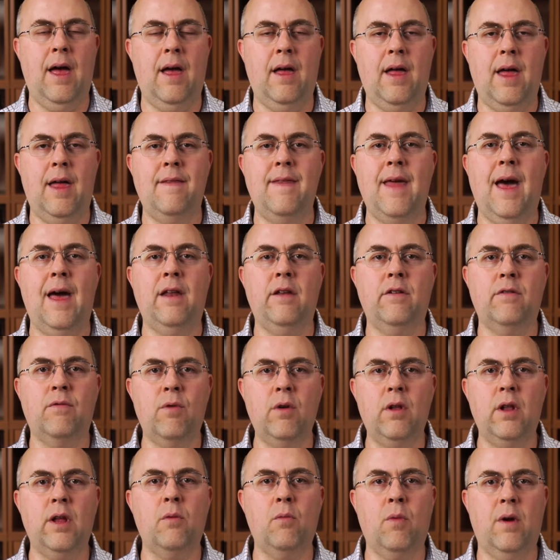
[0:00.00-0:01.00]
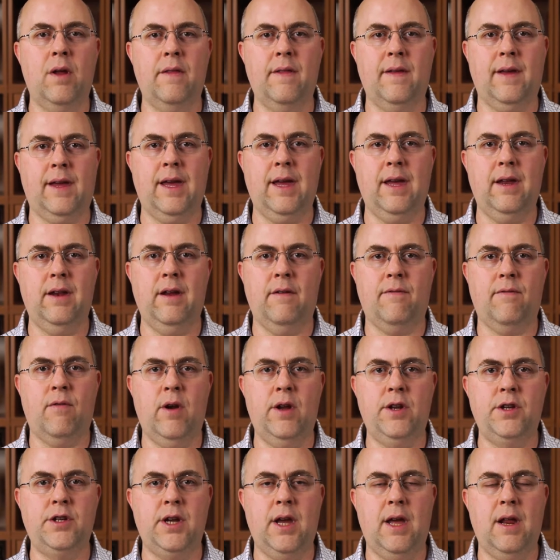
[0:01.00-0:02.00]
And that is really one of the key
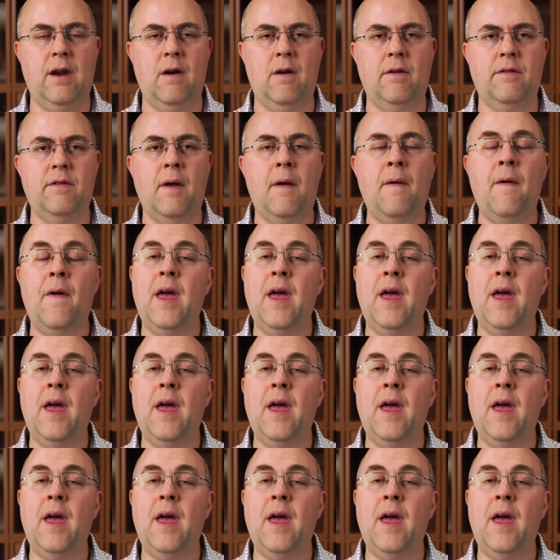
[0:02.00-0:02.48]
differentiators.